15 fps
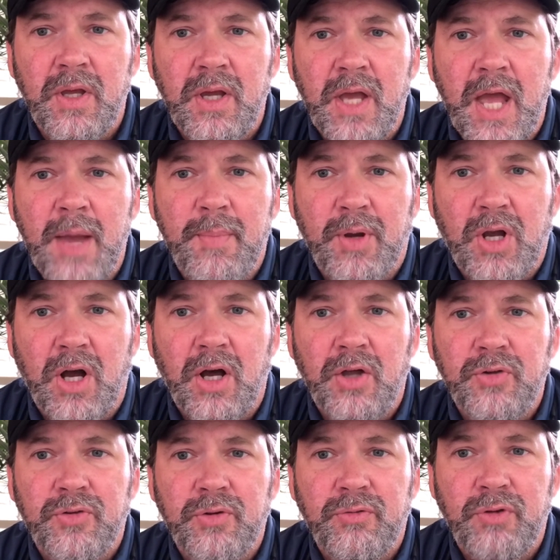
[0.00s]
And
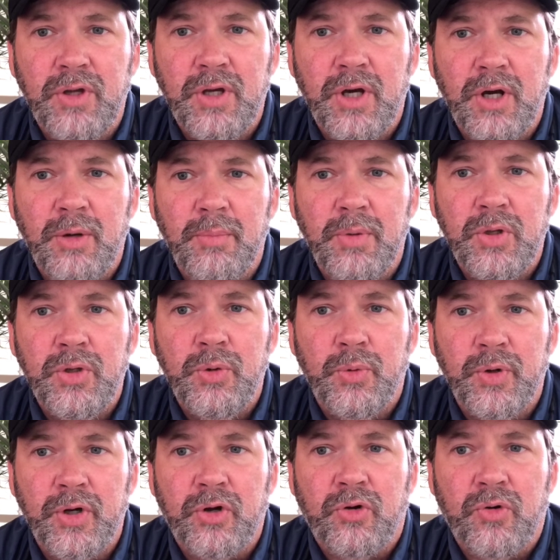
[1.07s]
because of Him, you are
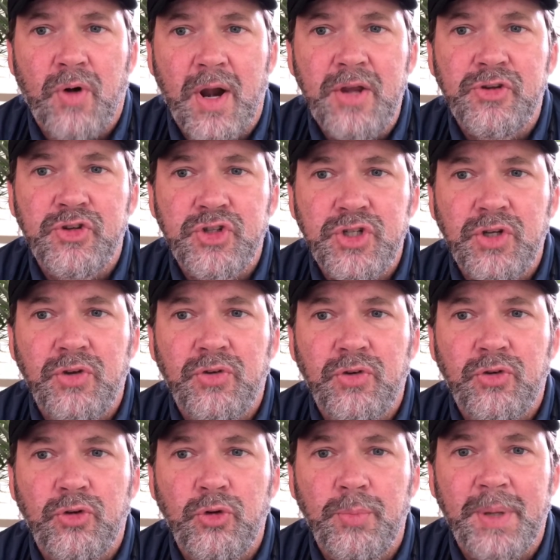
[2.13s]
in Christ
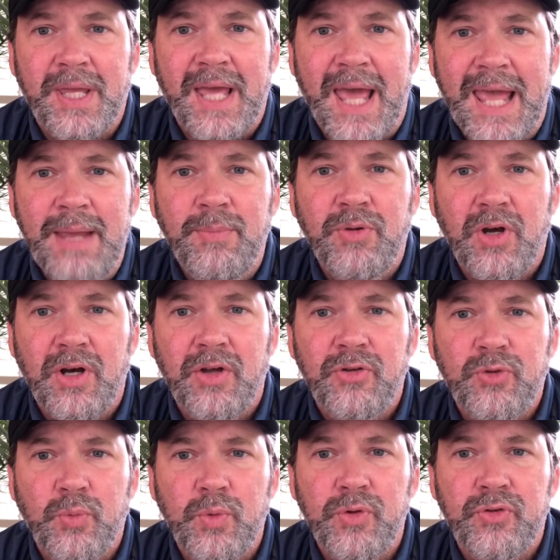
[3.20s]
Jesus, who became to
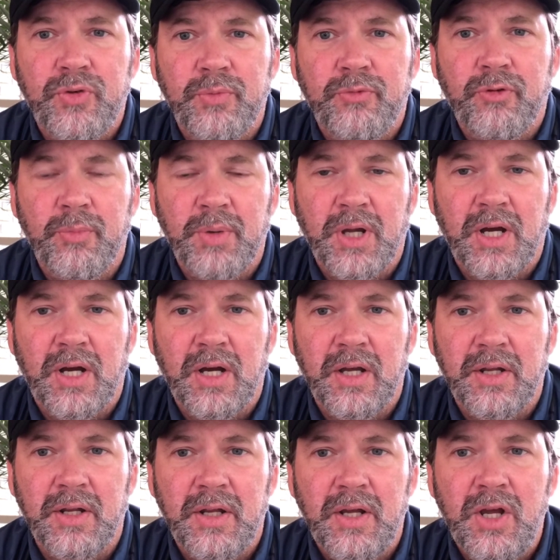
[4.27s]
us wisdom from
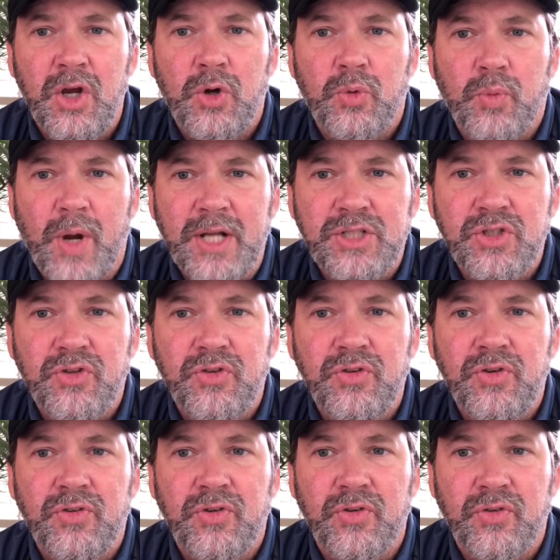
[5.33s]
God,
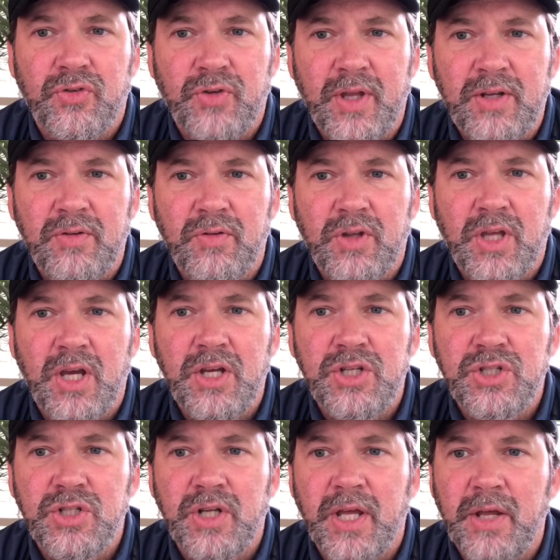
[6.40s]
righteousness and
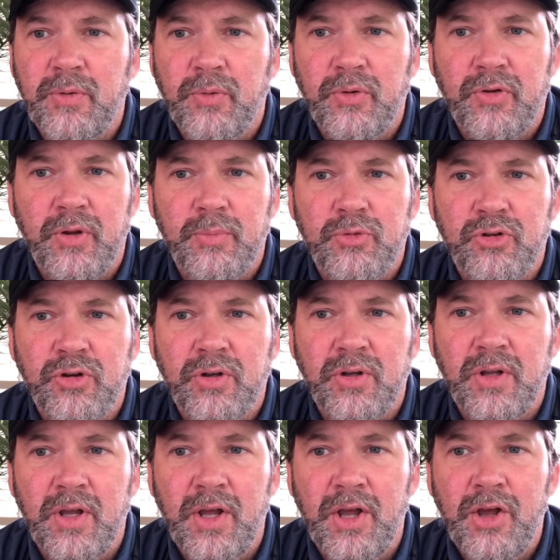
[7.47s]
sanctification and redemption,
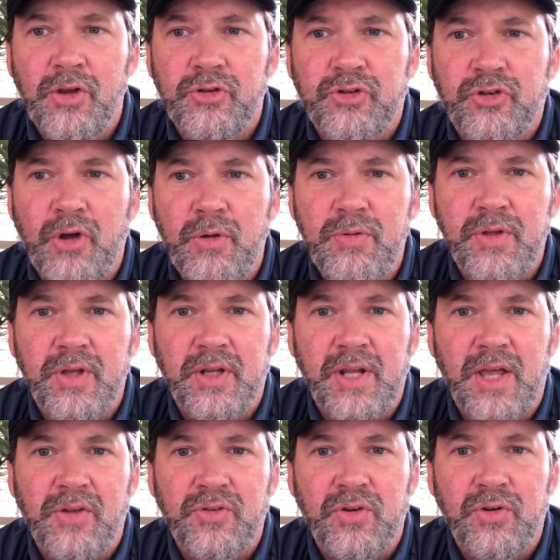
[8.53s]
so that,
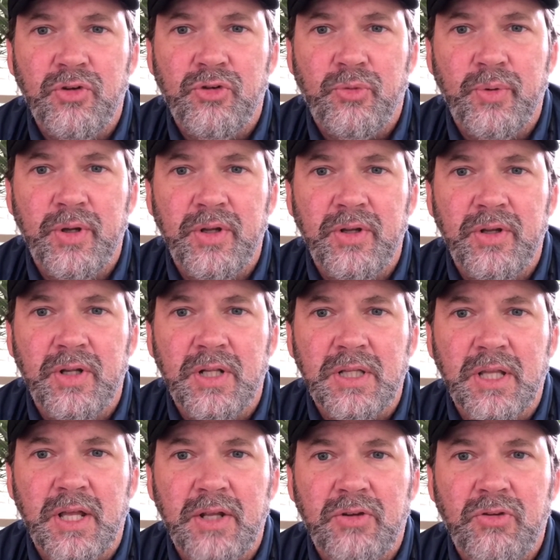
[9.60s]
as it is written,
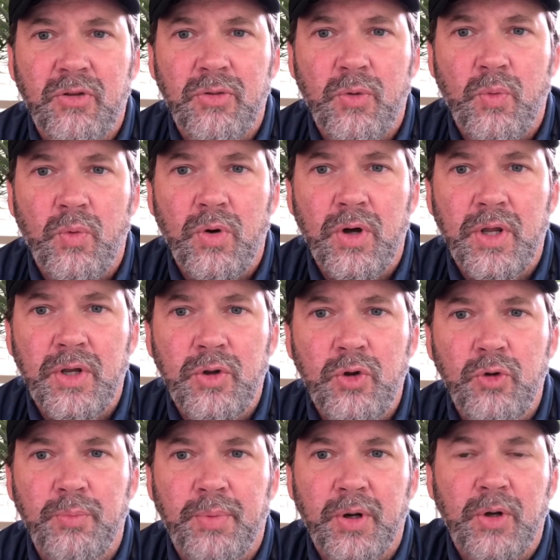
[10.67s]
let the one
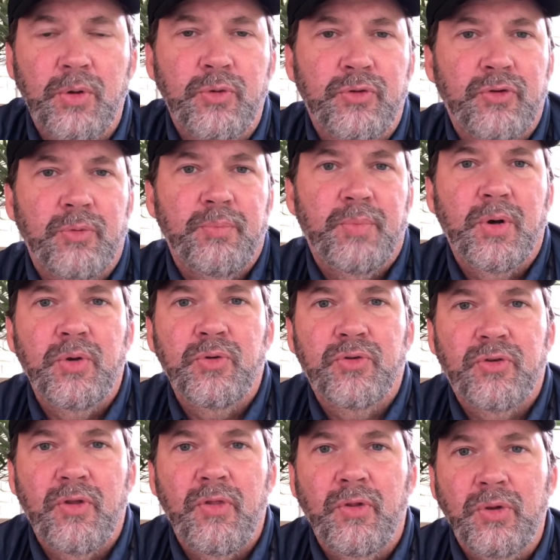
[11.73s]
who boasts,
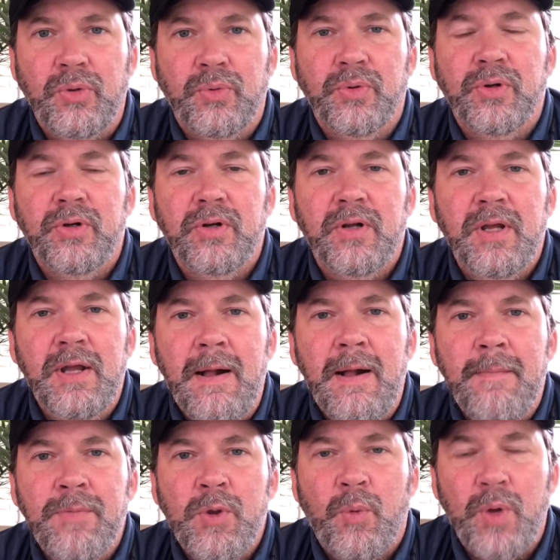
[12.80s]
boast in the Lord.
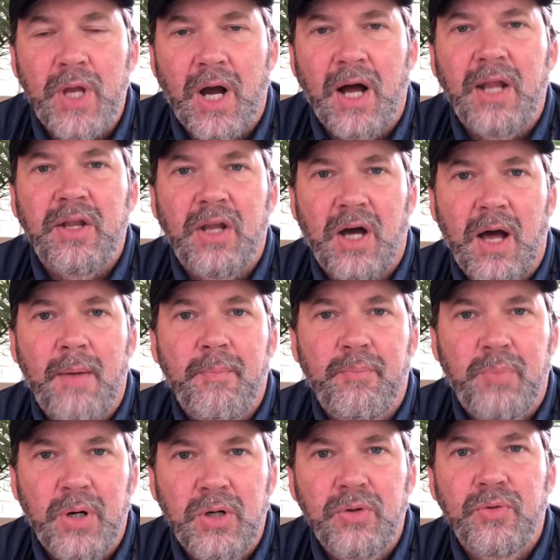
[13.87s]
We ought not
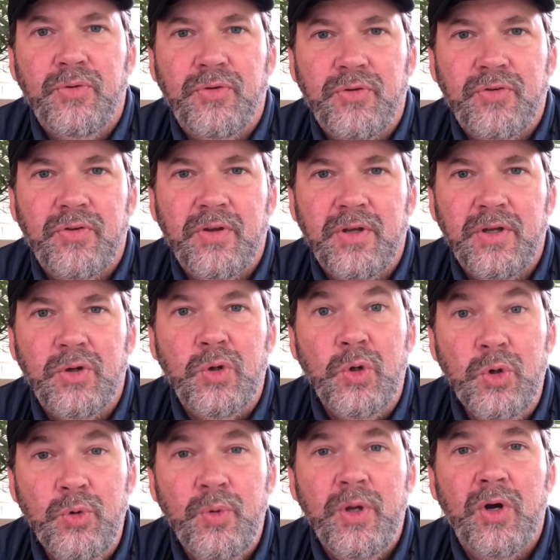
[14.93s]
boast in
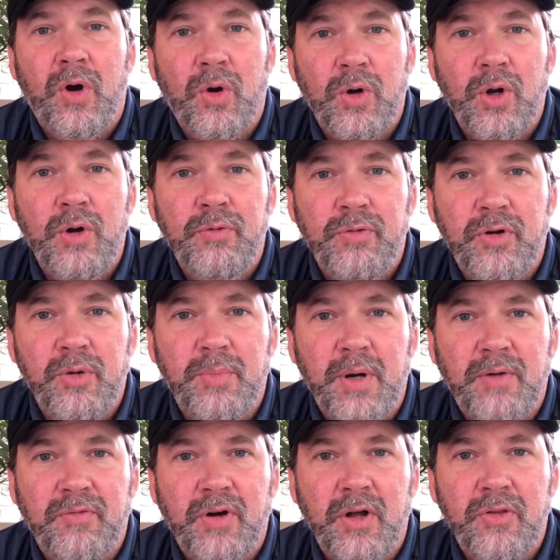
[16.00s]
who we are over and
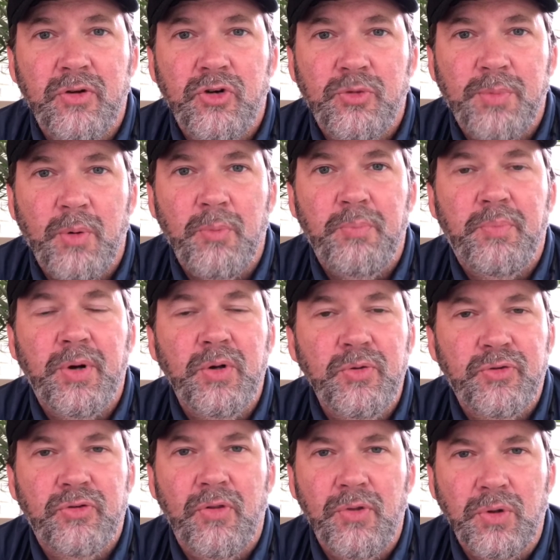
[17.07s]
above others, but
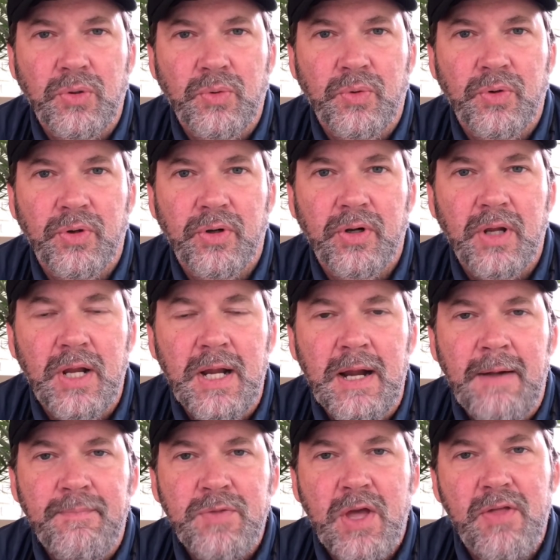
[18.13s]
boast in the Lord.
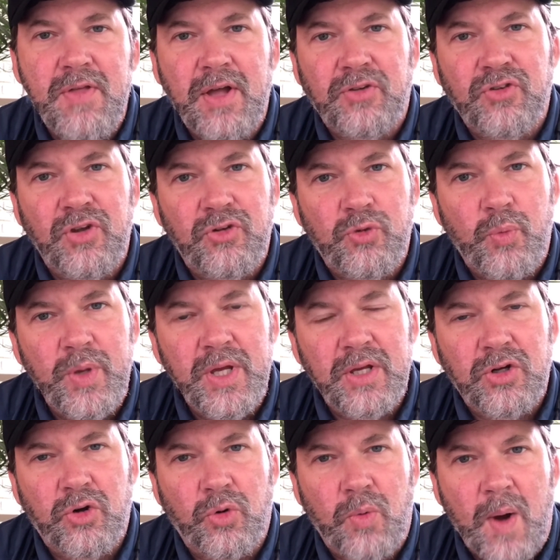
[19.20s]
And that's as we
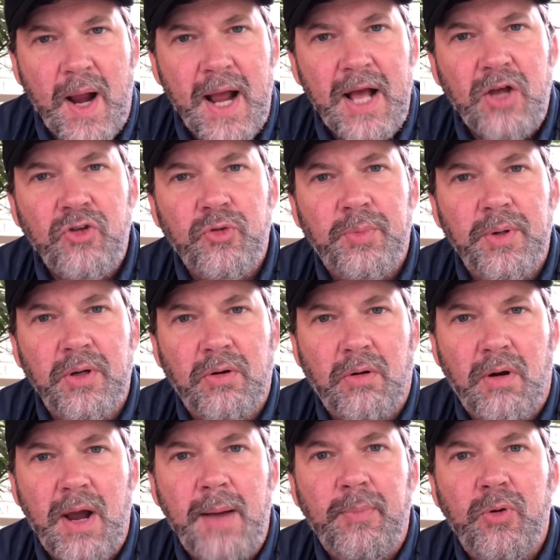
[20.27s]
grasp and
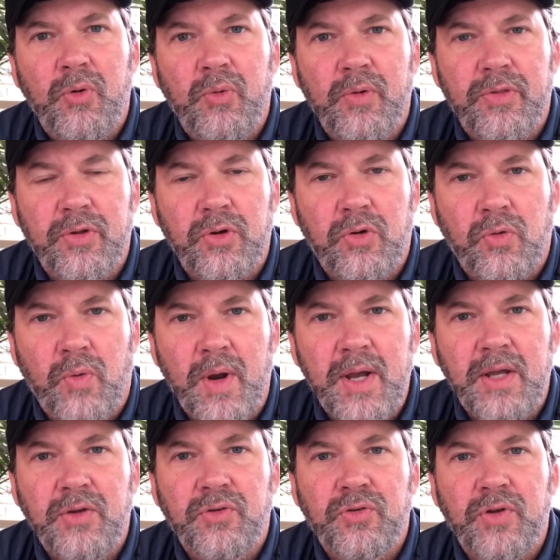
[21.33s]
grapple with the
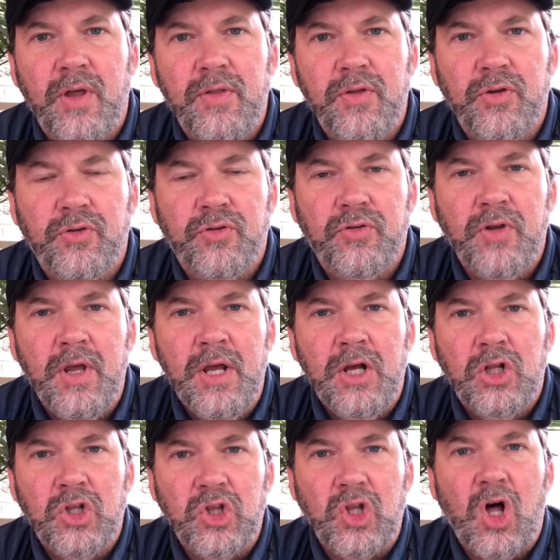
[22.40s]
grace and this
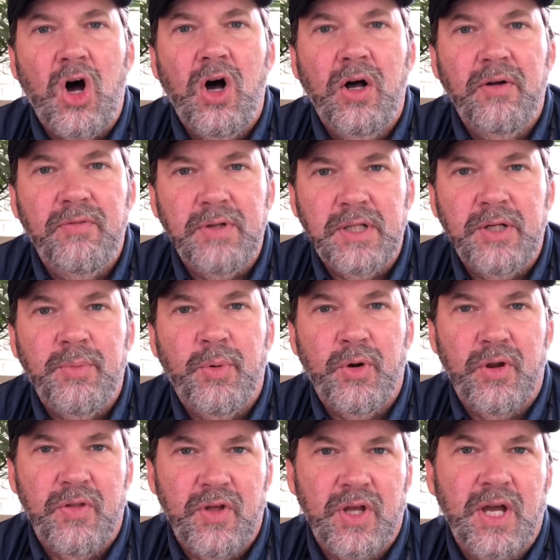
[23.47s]
law of
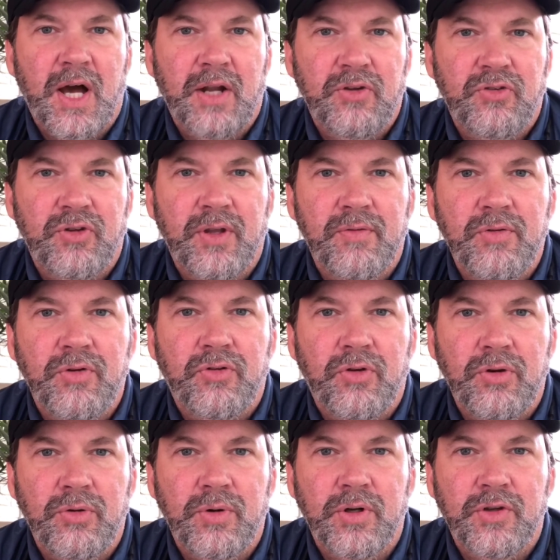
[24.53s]
liberty that God has given
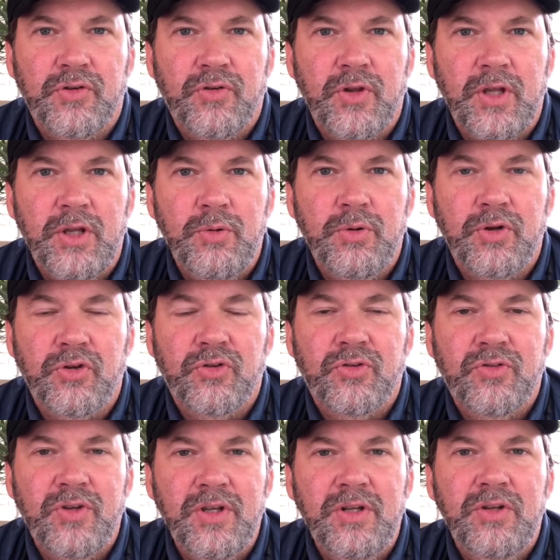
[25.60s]
to us, that He would
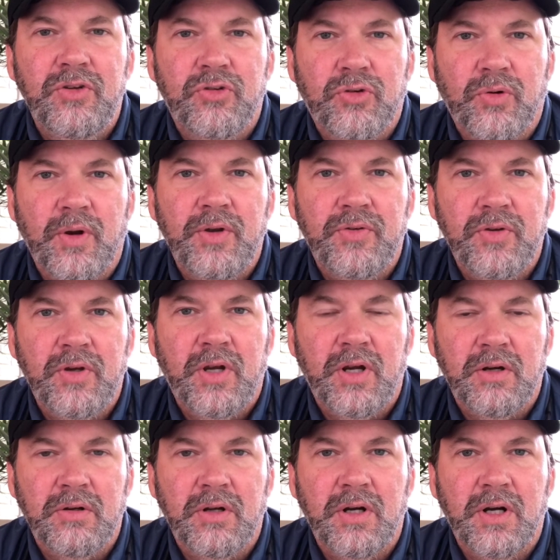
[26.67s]
extend His grace and
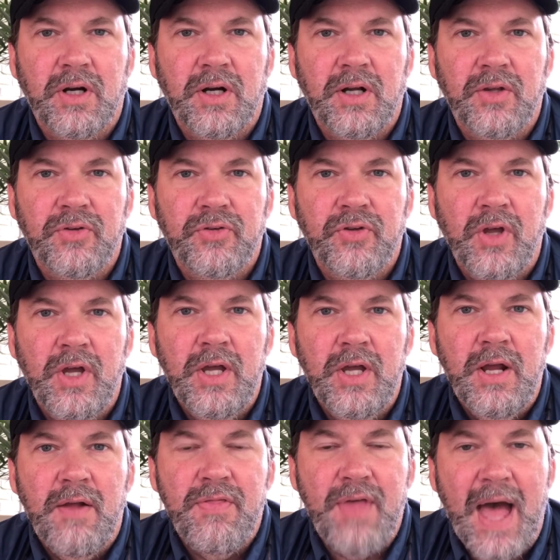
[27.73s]
care to us,
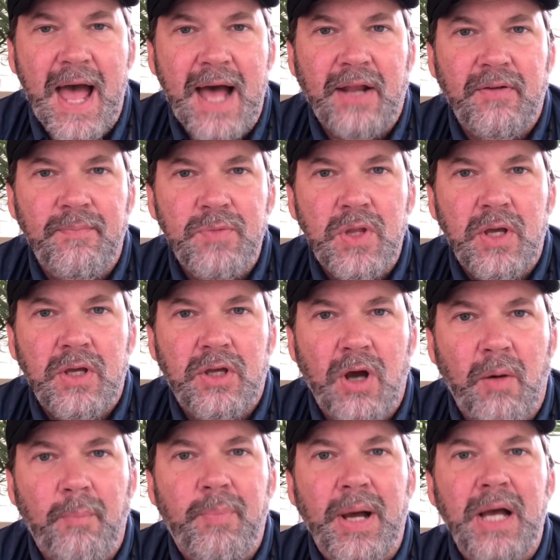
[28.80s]
that
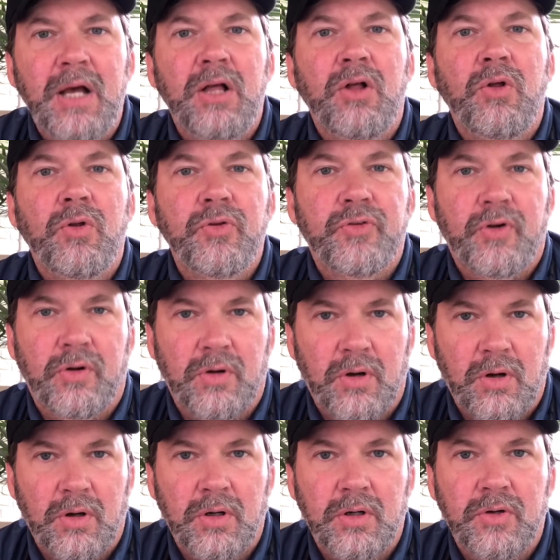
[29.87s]
compels our
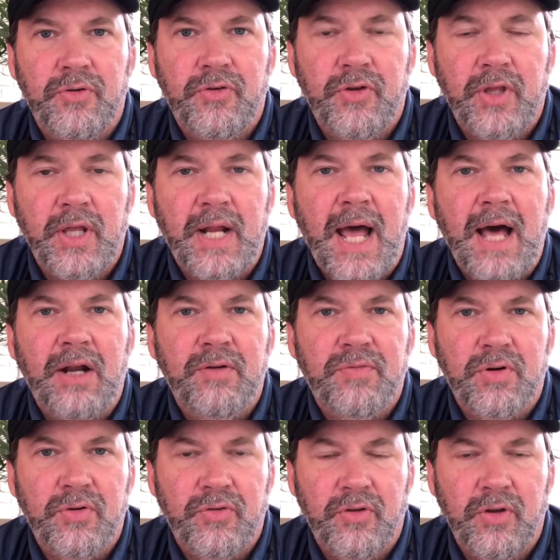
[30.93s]
hearts to get out of
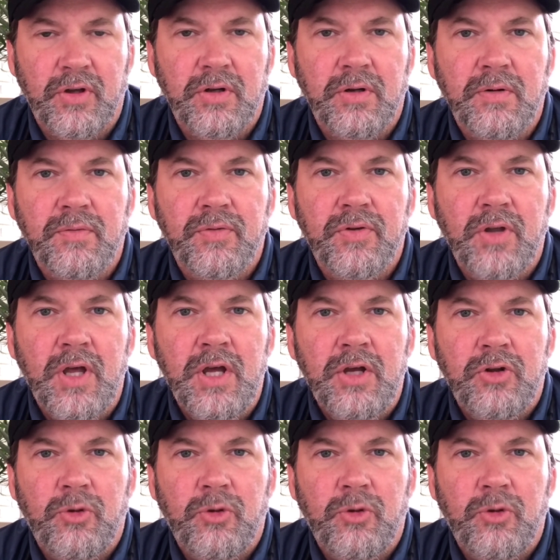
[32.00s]
ourselves, to